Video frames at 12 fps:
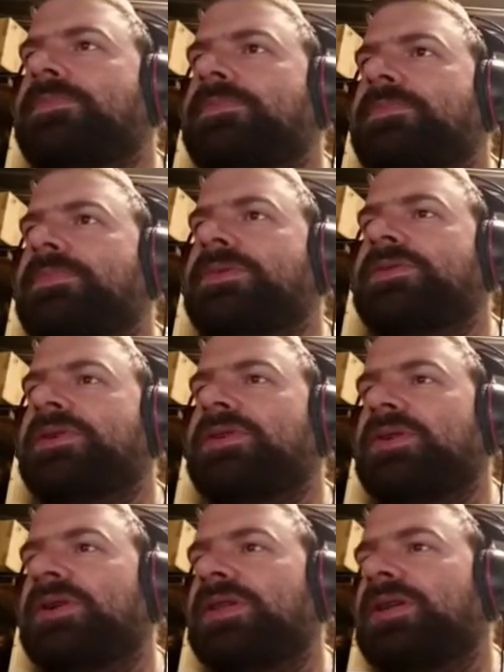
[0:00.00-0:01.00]
So you're
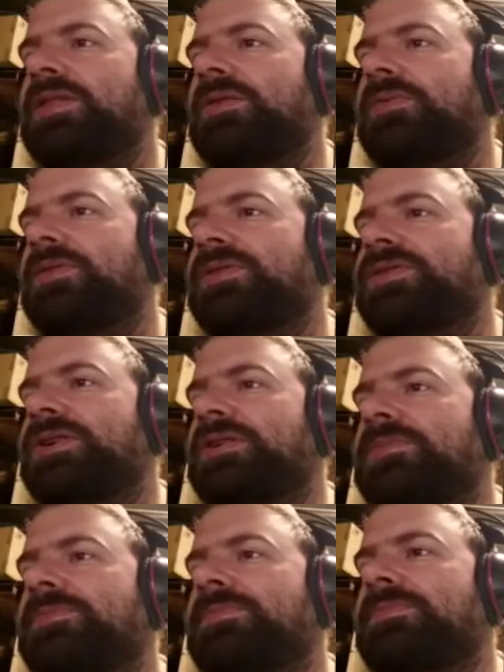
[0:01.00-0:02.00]
doing nothing with the chin?
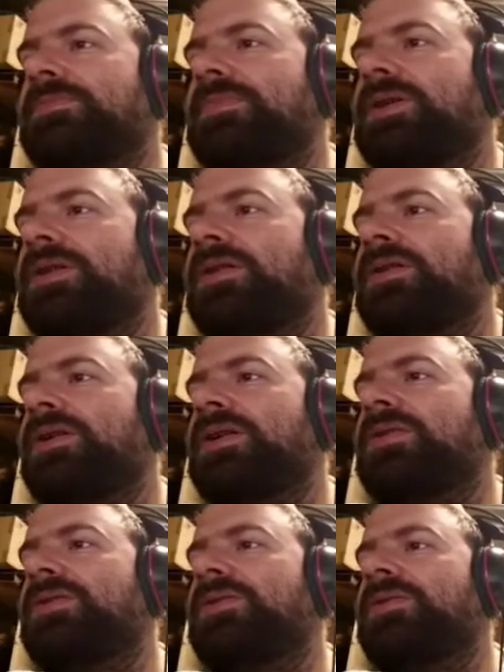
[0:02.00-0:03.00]
No, I
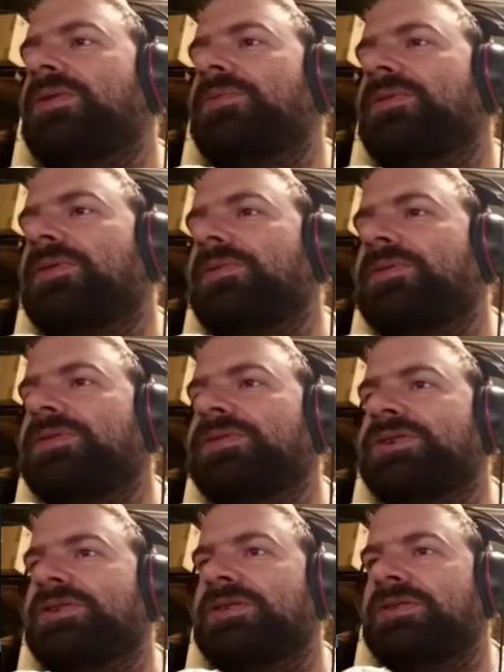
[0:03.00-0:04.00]
don't know what I'm doing with the
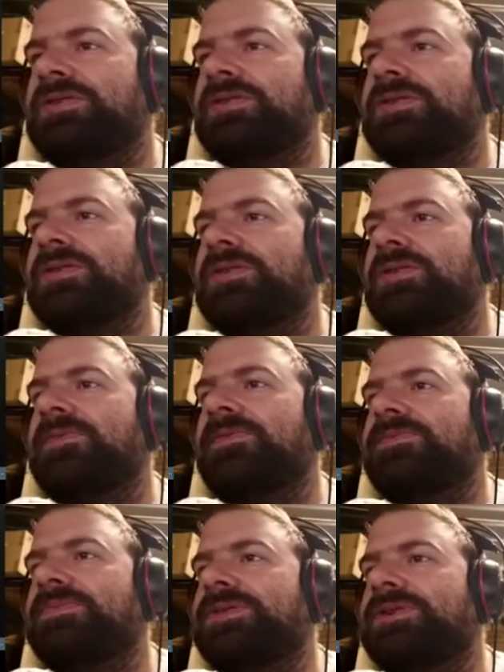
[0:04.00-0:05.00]
chin. The
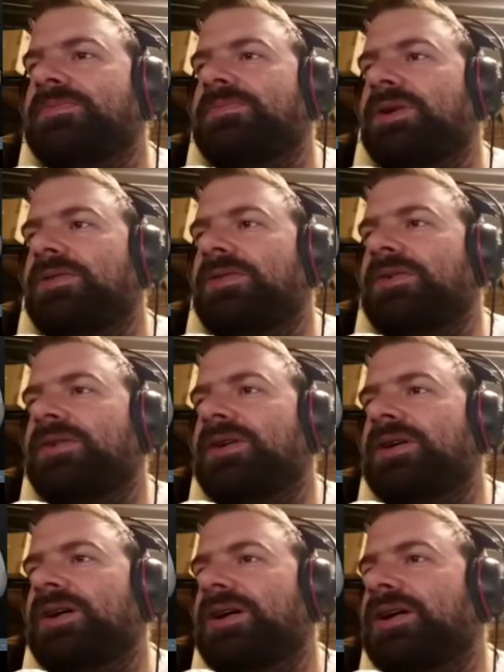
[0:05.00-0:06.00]
chin mouth
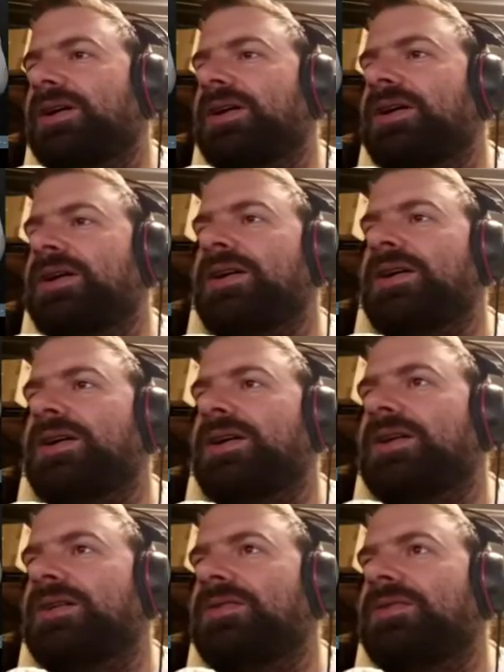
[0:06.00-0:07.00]
area, I
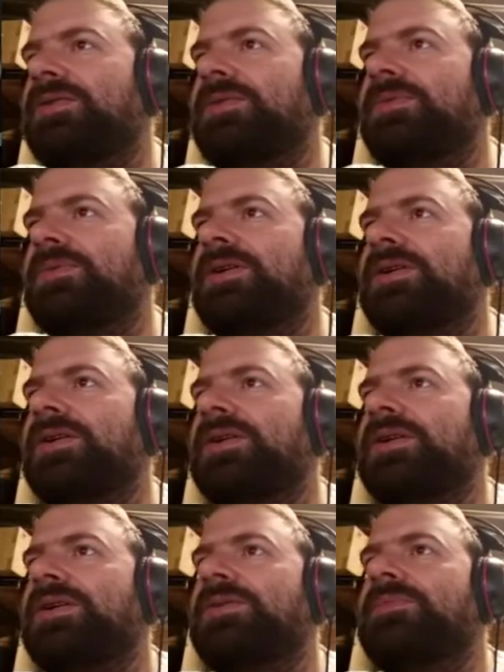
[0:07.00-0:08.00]
don't know.
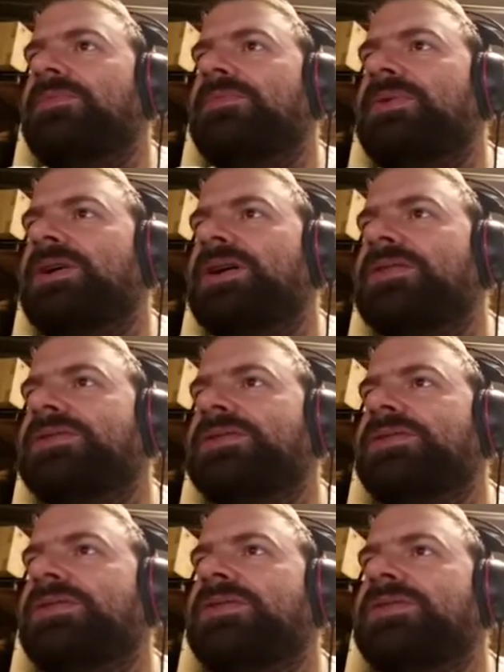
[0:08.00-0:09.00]
But
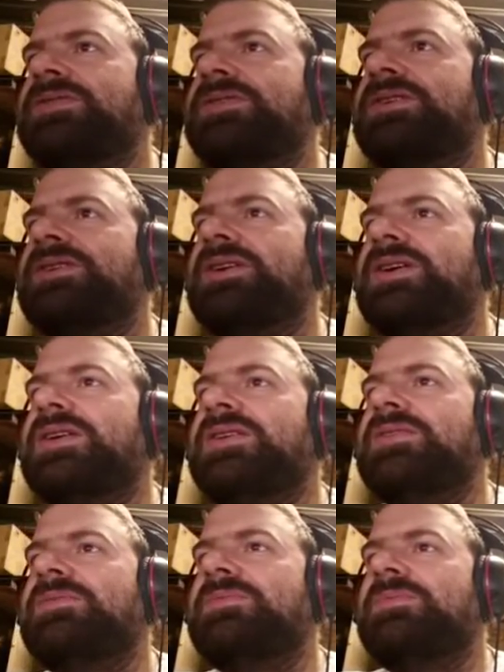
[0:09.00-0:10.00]
you can see, like,
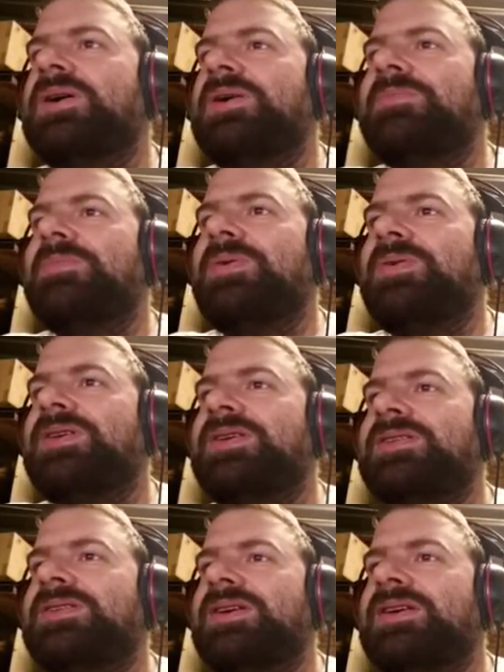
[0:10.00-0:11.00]
more
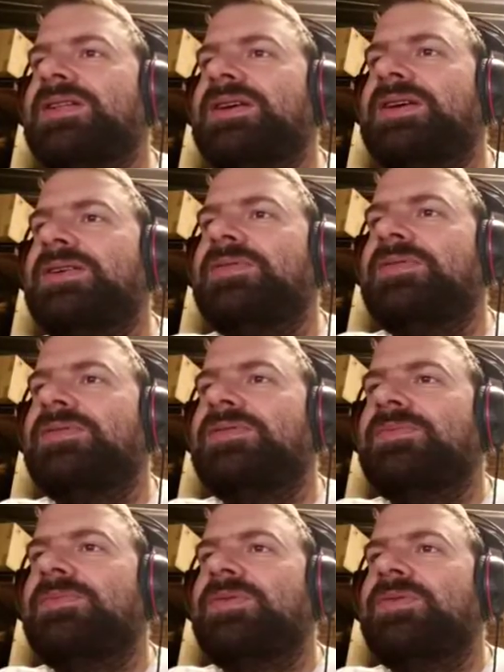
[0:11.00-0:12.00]
detail equals
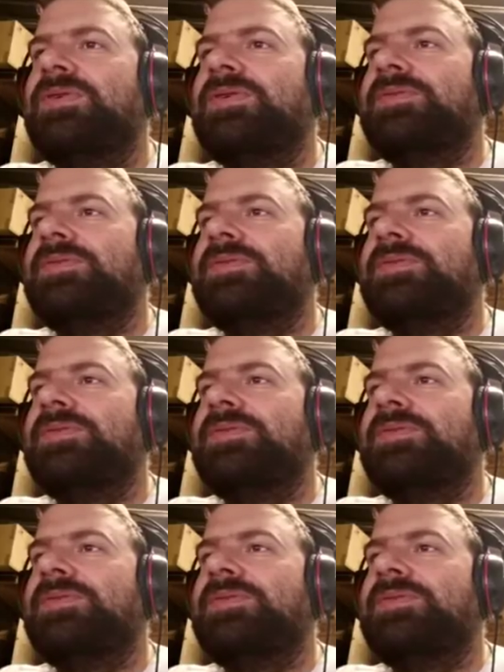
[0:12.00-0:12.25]
more